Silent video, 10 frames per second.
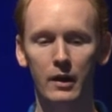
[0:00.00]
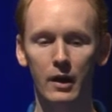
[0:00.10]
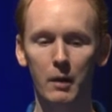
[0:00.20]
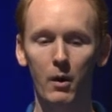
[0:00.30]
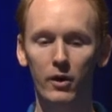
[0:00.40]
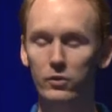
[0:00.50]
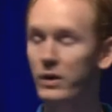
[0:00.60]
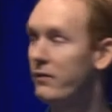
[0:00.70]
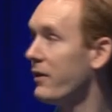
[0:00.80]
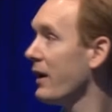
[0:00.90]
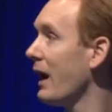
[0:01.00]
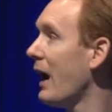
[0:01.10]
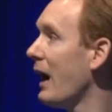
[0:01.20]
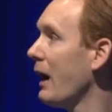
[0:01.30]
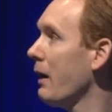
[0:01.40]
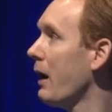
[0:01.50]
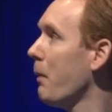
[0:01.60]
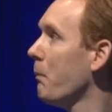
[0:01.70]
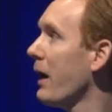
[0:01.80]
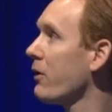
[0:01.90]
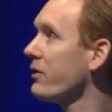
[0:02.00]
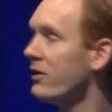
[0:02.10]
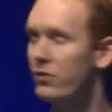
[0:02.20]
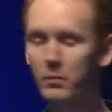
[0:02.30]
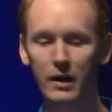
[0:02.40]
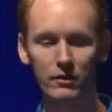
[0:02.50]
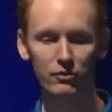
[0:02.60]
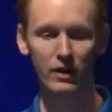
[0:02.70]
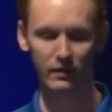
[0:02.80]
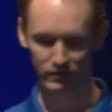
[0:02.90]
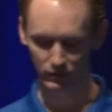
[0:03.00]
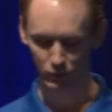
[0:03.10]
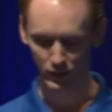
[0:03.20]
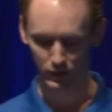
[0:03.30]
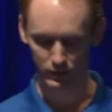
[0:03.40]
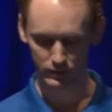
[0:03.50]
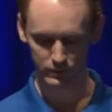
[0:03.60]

Um, also, we have very high um, microtensile bond strengths as well.